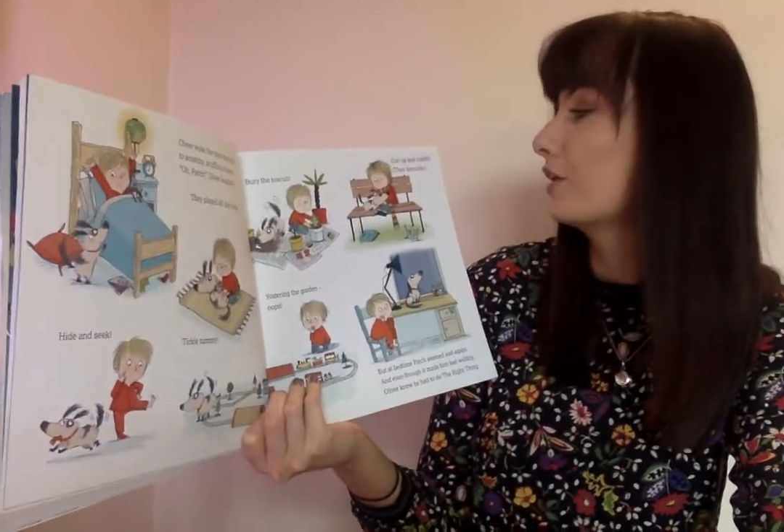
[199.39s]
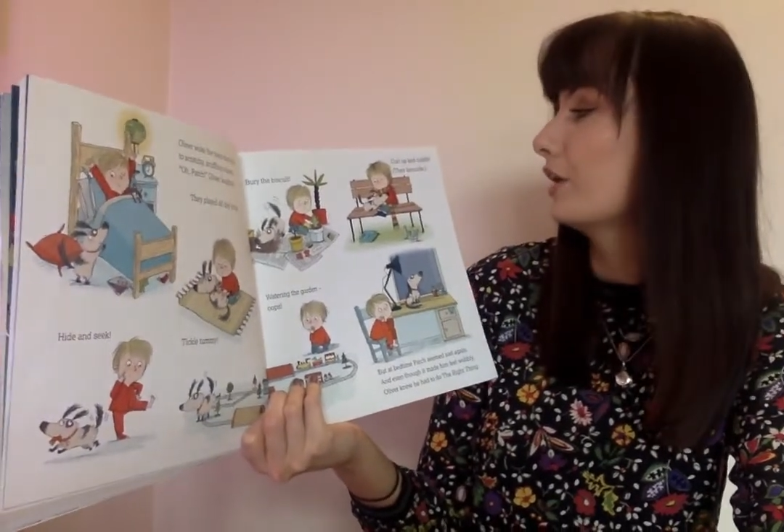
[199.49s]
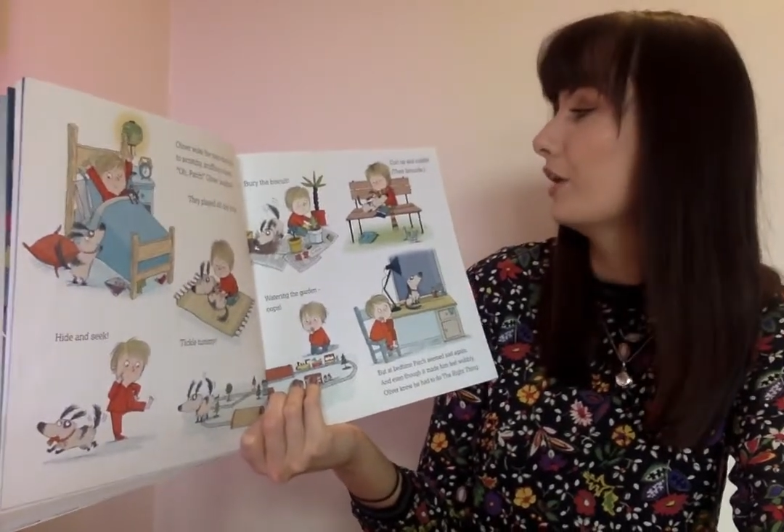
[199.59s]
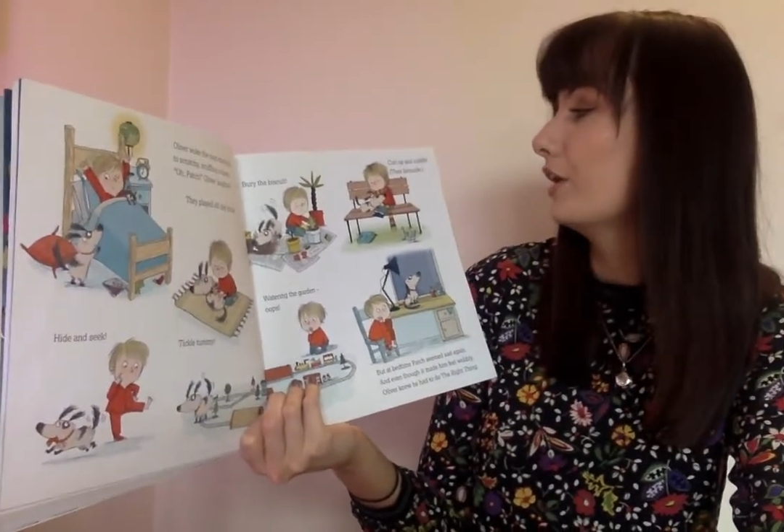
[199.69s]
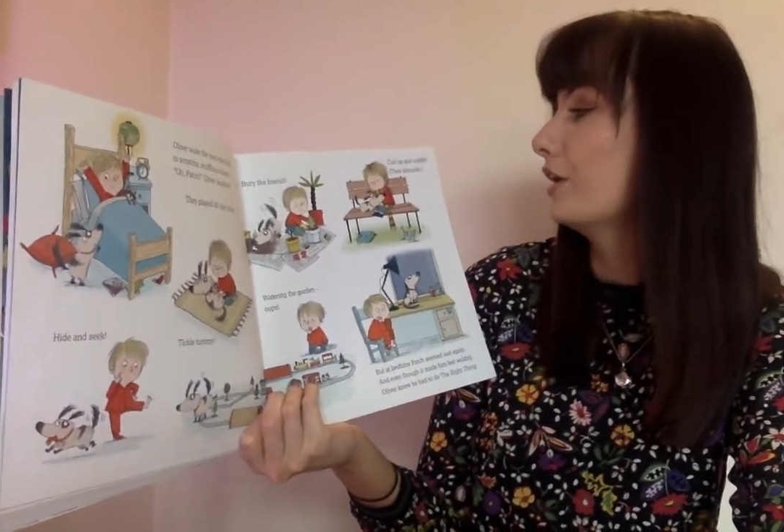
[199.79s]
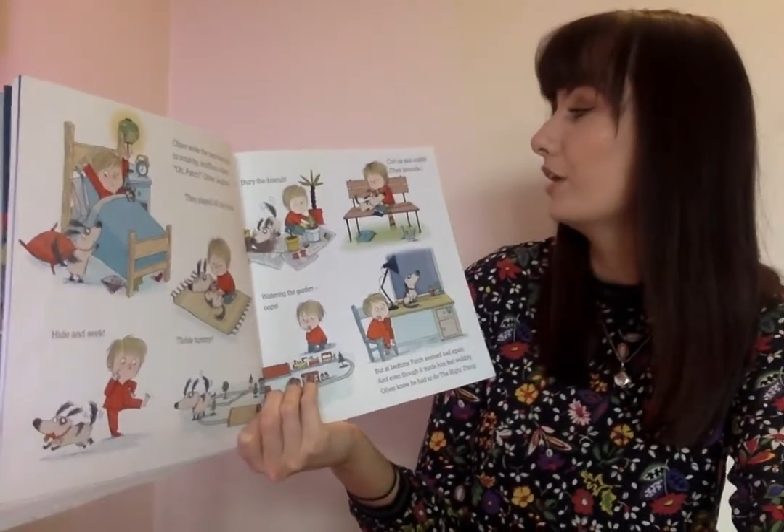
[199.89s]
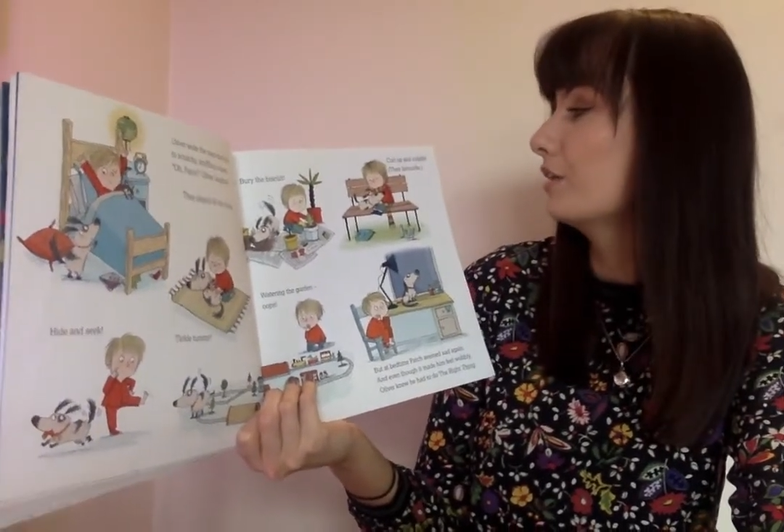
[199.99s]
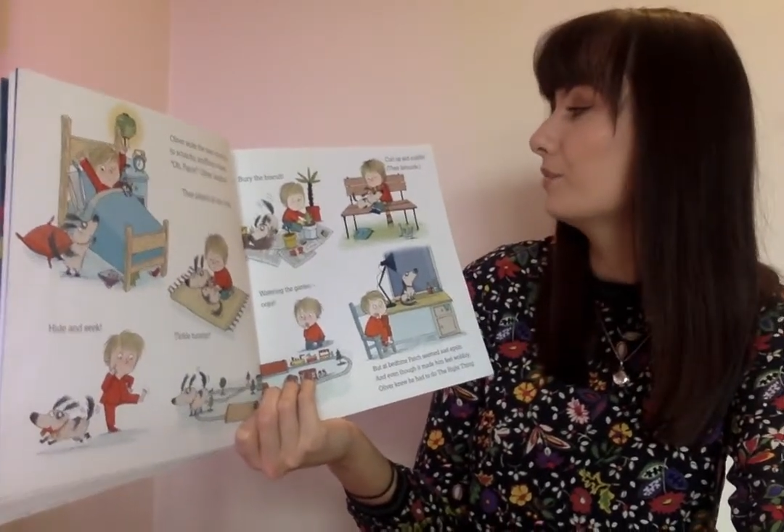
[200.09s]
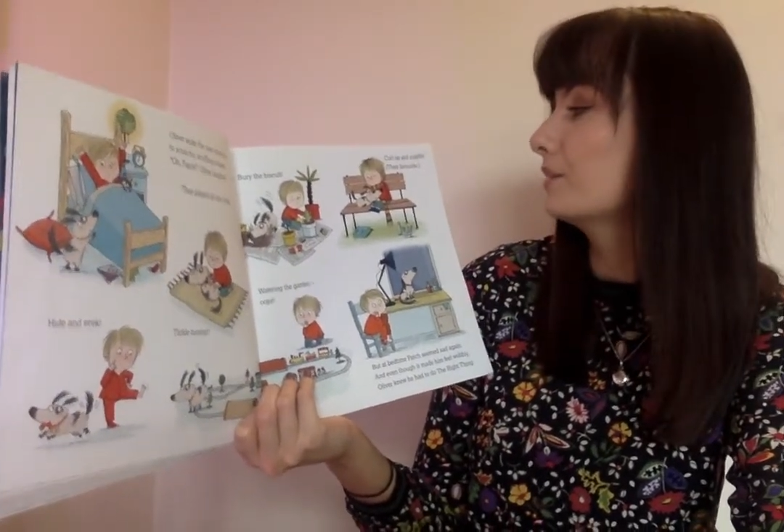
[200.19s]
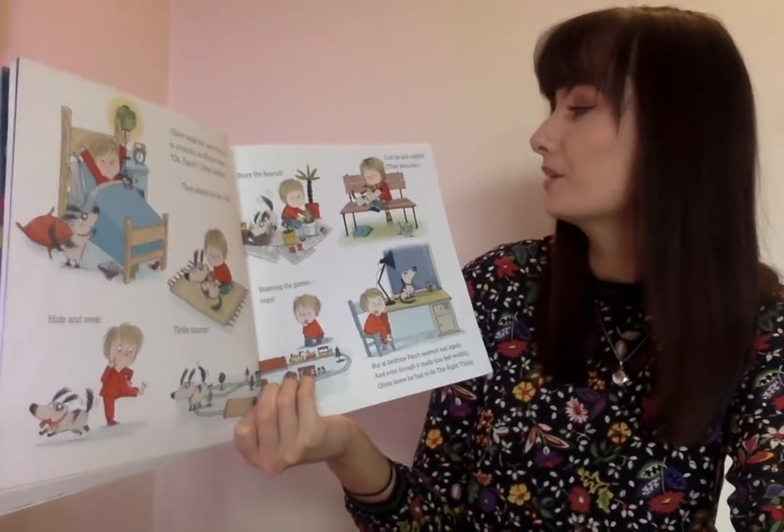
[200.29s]
curl
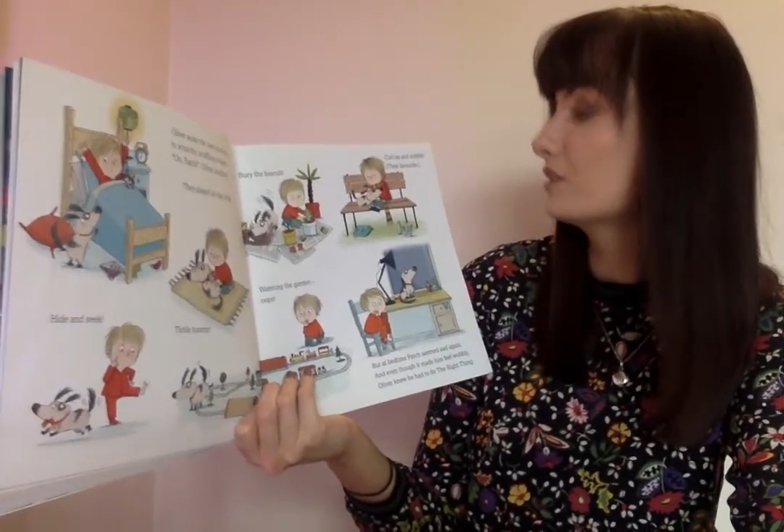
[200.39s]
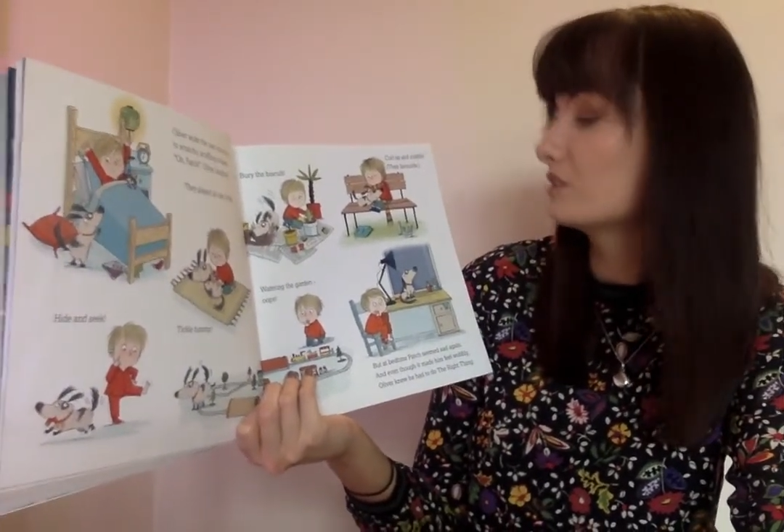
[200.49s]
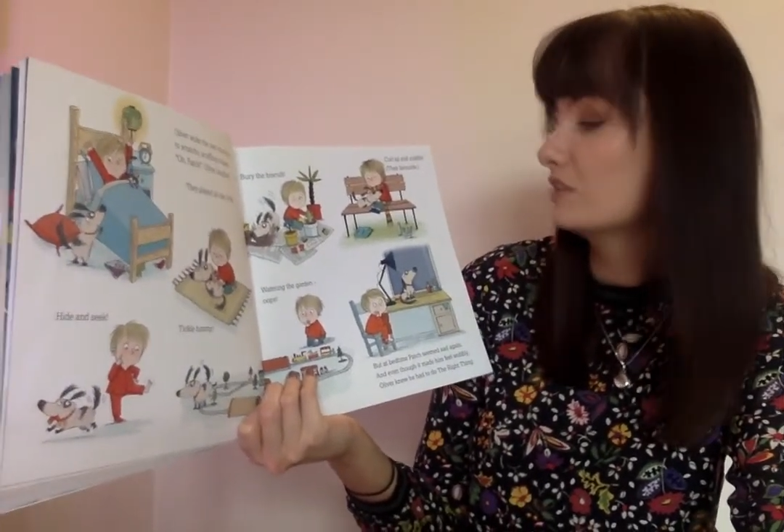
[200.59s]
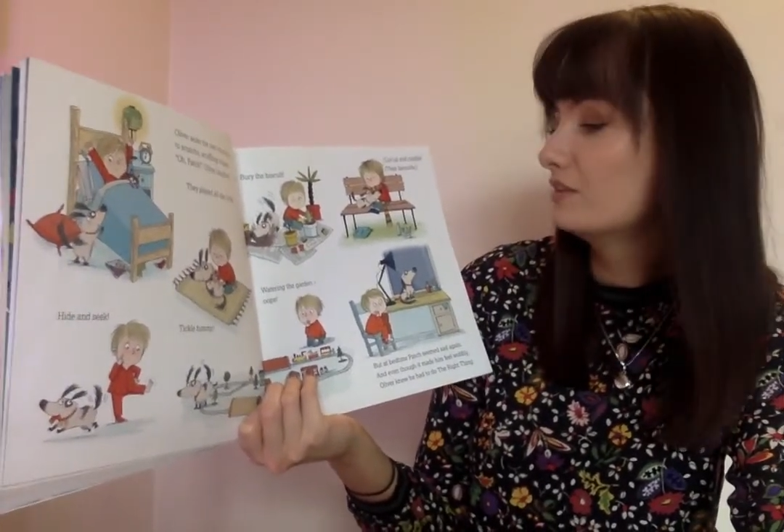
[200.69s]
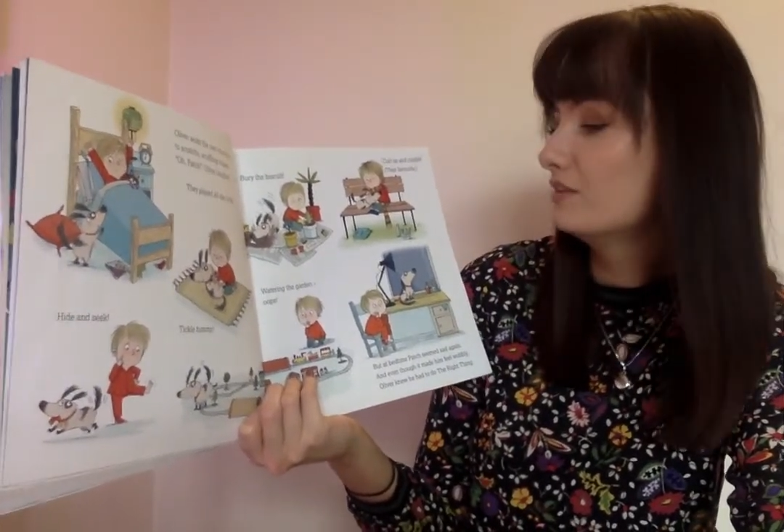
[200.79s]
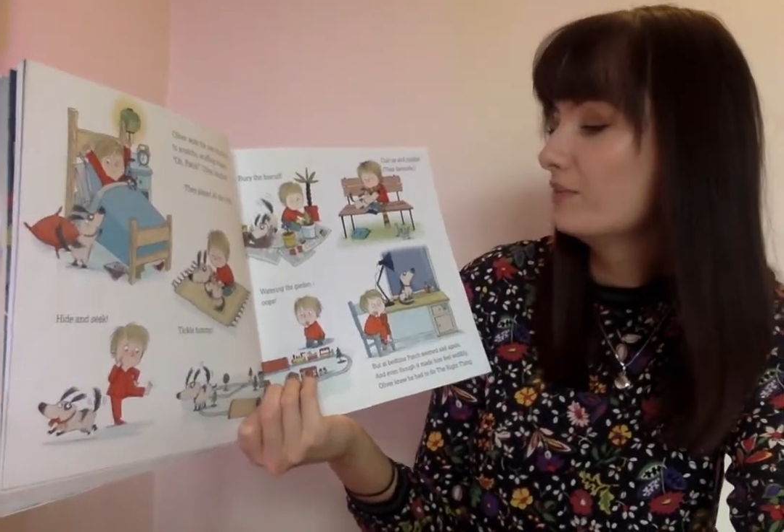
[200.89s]
up and cuddle,